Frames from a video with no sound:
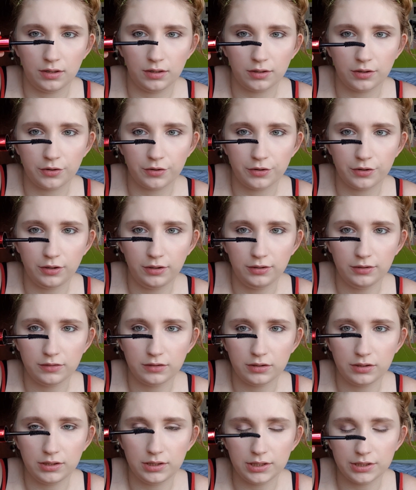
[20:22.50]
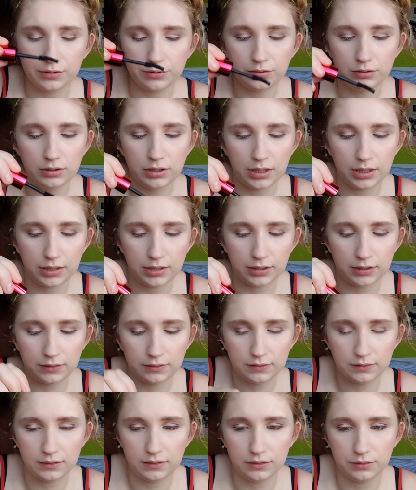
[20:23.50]
curled a little,
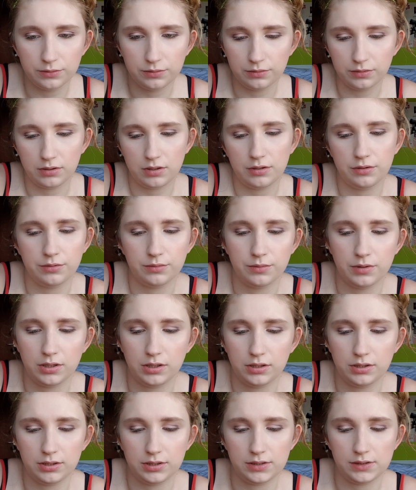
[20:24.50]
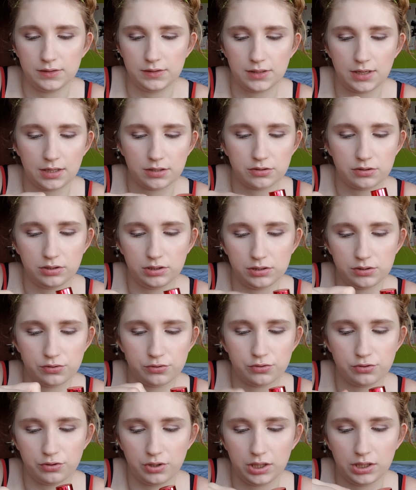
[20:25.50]
and the other one is actually
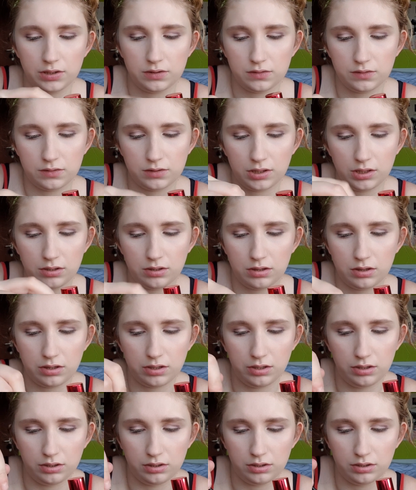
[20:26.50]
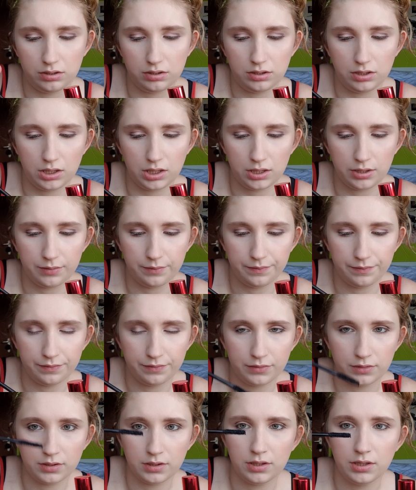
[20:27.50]
straight, I think. Yeah,
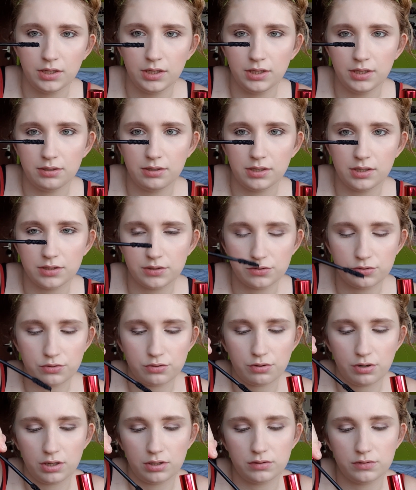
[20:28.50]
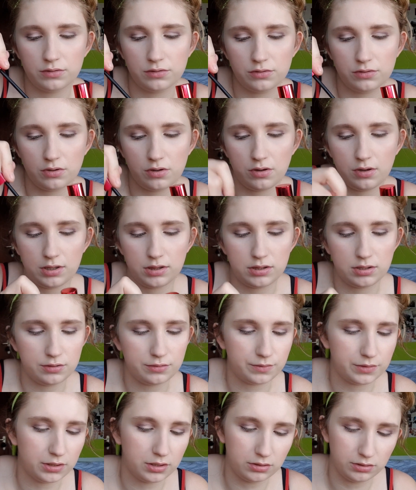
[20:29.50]
it is straight. So I
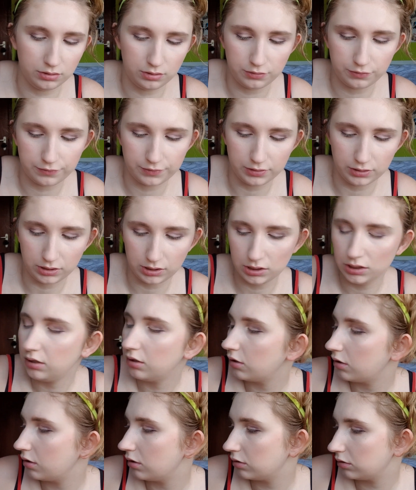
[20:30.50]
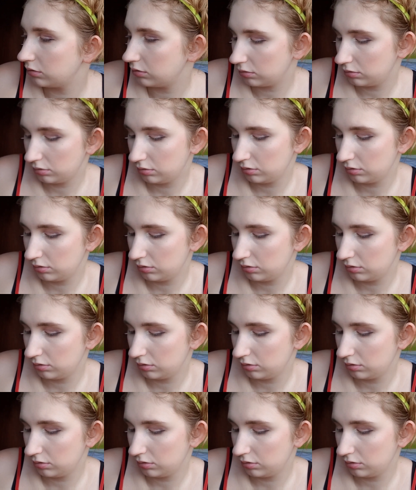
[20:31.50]
think we're gonna go for the Kiko